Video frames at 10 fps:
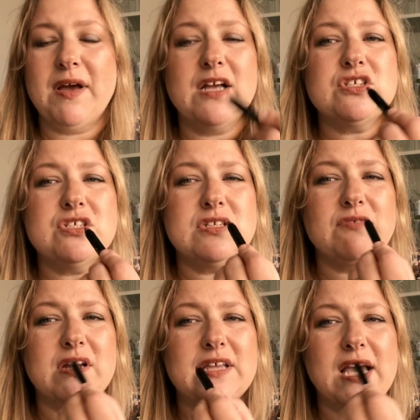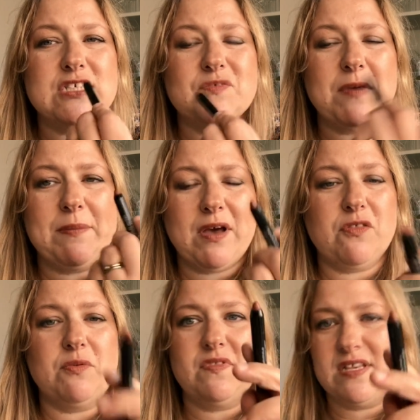I actually did round the edge of my
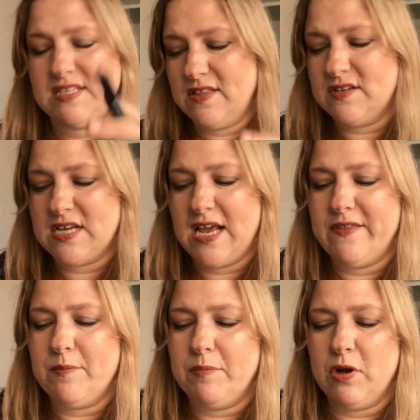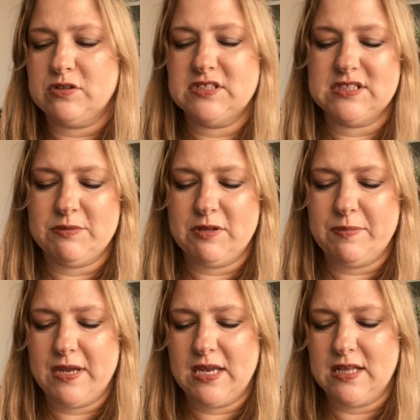mouth with this the other day and then blotted some of the
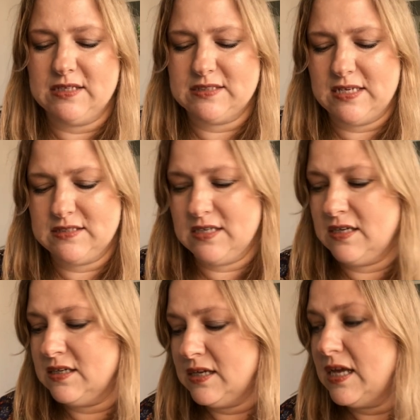pink in the center